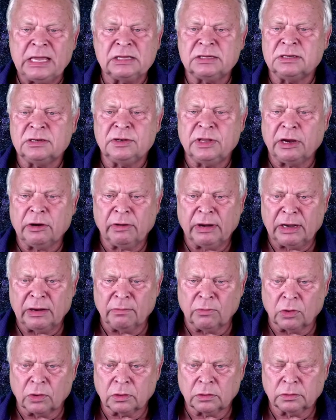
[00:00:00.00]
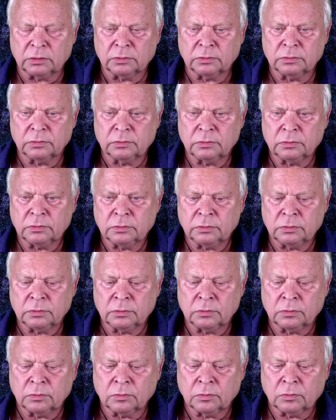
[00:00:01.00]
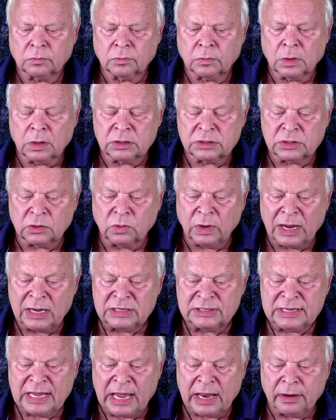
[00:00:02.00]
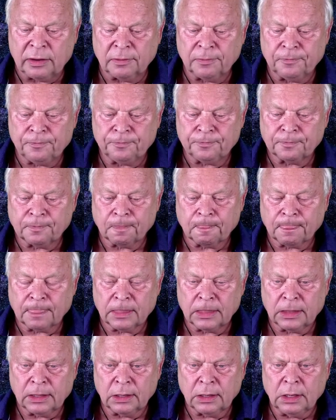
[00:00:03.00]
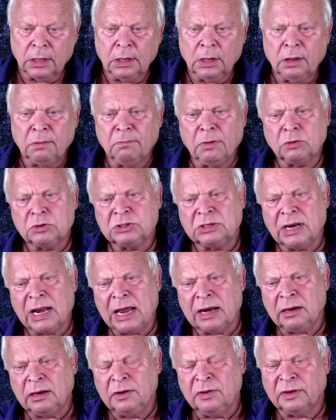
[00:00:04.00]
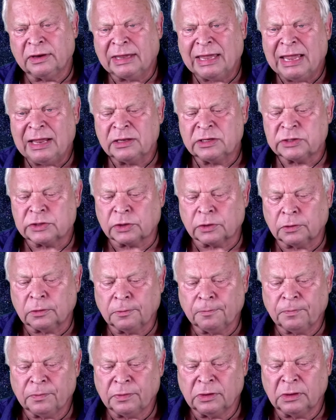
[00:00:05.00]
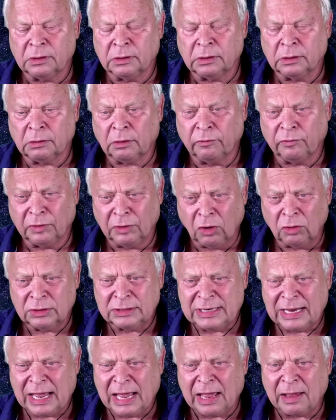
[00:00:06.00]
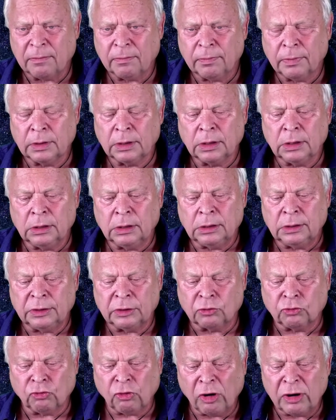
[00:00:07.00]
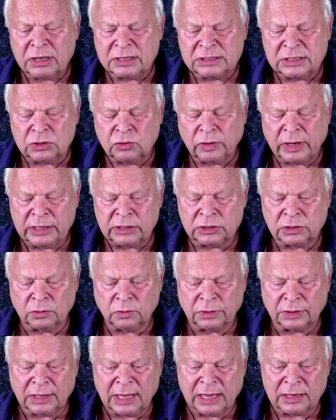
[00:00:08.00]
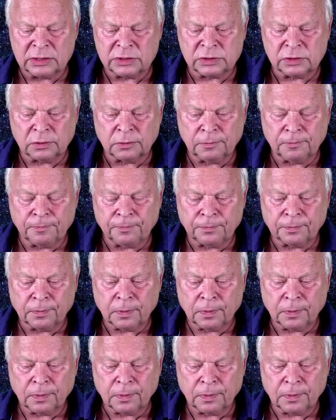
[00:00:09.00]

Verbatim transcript: isn't there anymore. So why is that? most likely the cancer, the over a long time, the chronic situation with cancer